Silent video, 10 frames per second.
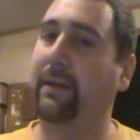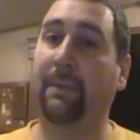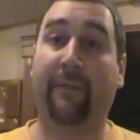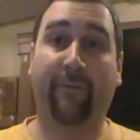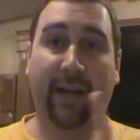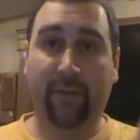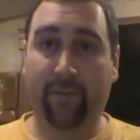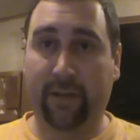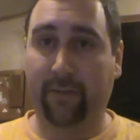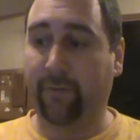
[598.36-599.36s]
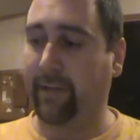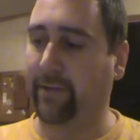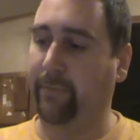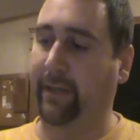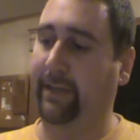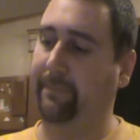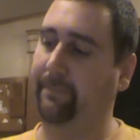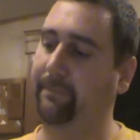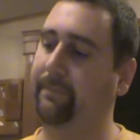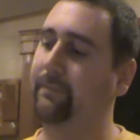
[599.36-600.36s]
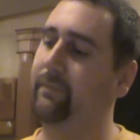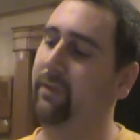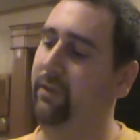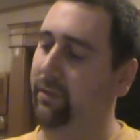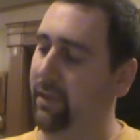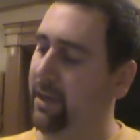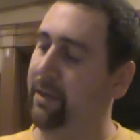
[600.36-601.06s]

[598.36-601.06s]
in my final video for this week, I'm